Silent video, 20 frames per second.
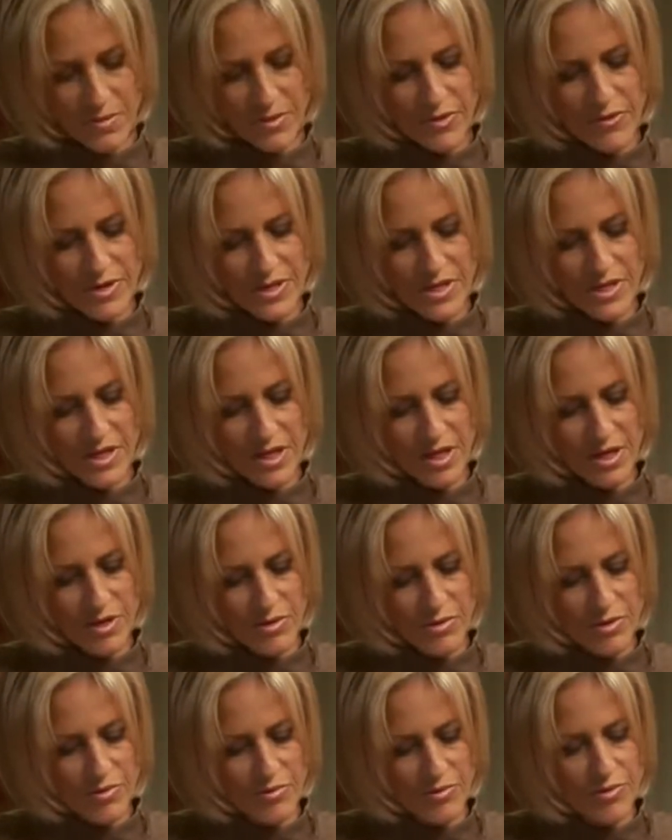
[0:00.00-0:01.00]
Am I right in
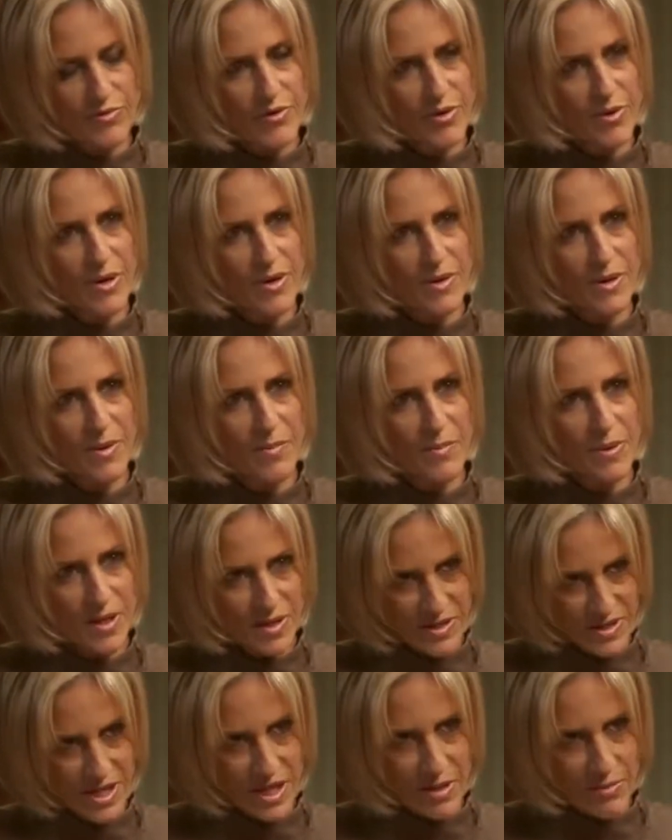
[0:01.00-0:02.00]
thinking you threw a
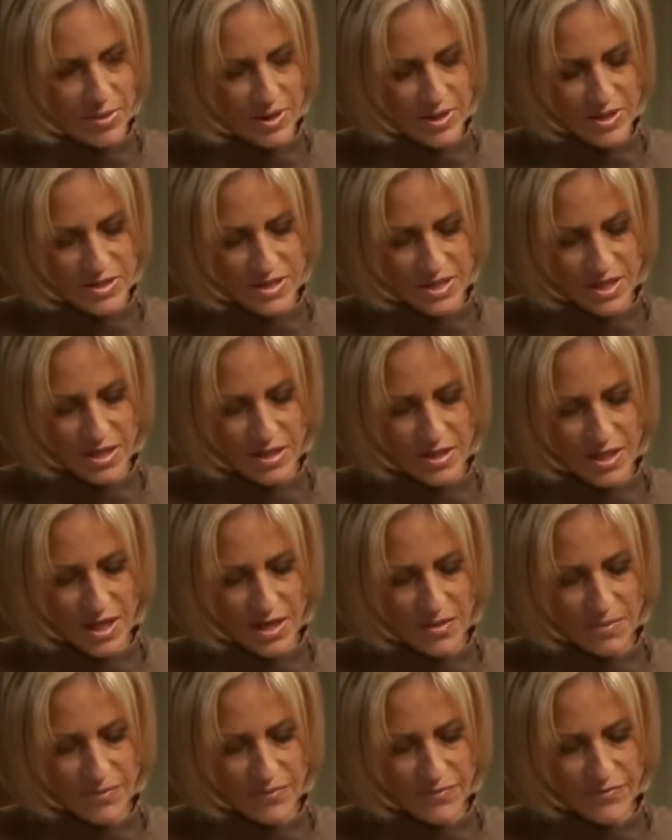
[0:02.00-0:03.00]
birthday party
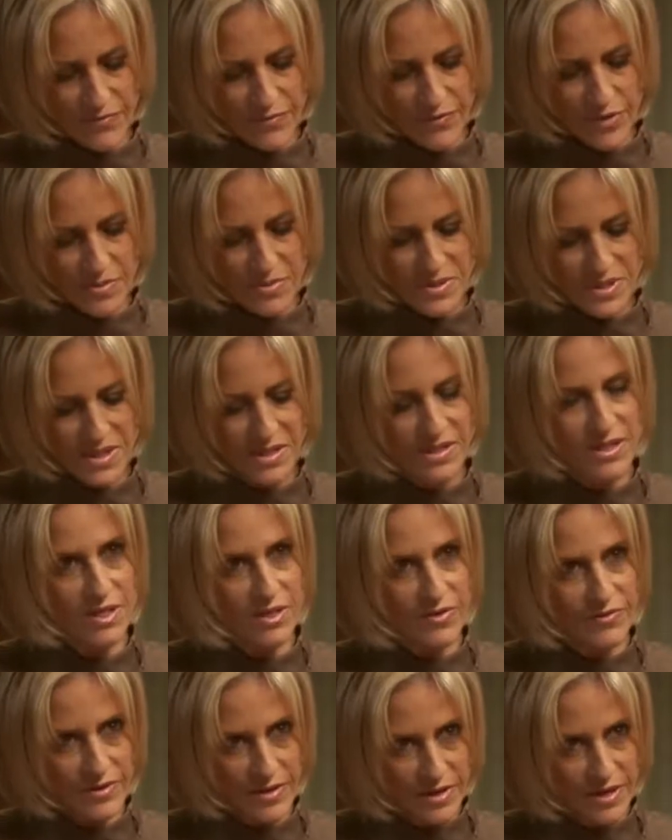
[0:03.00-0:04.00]
for Epstein's
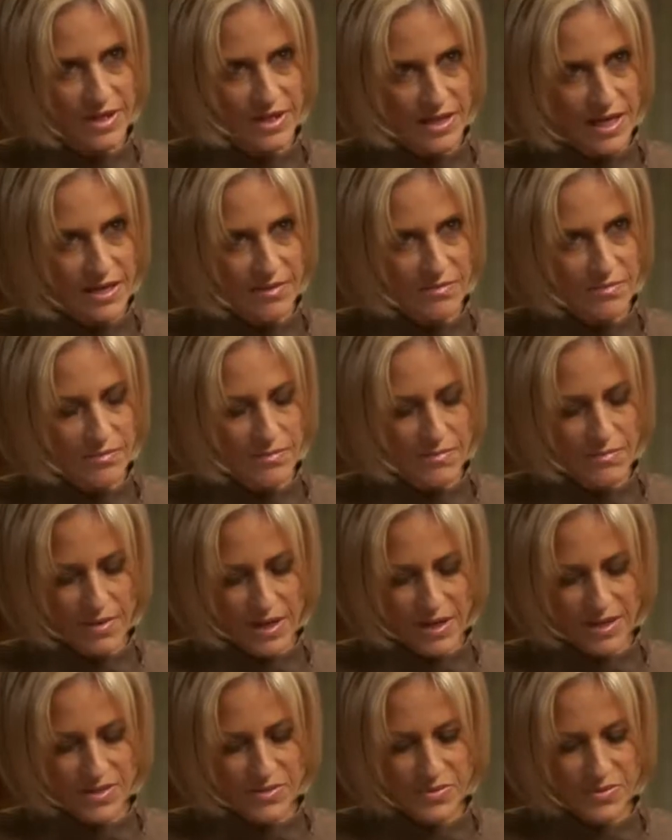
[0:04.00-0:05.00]
girlfriend, Ghislaine
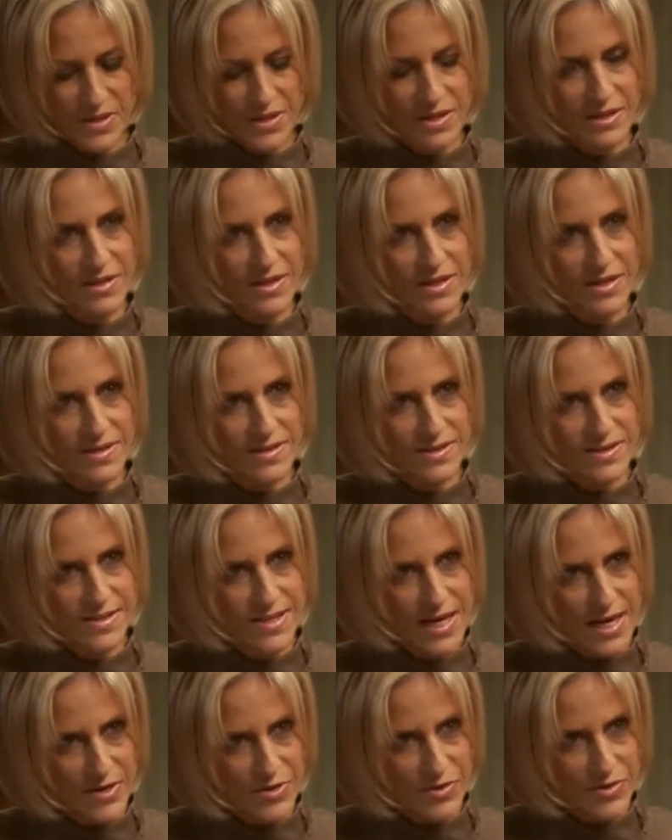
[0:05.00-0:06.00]
Maxwell, at
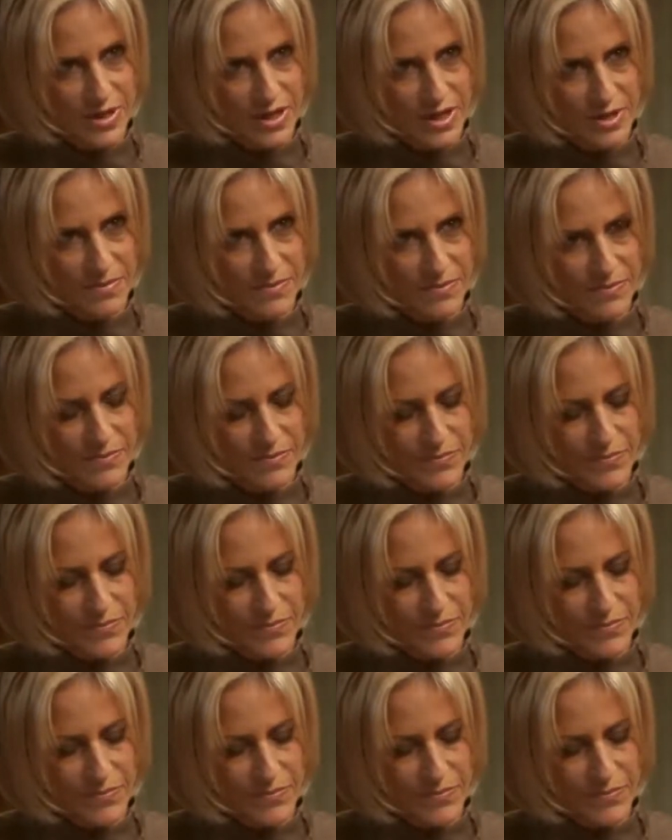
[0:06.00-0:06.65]
Sandringham?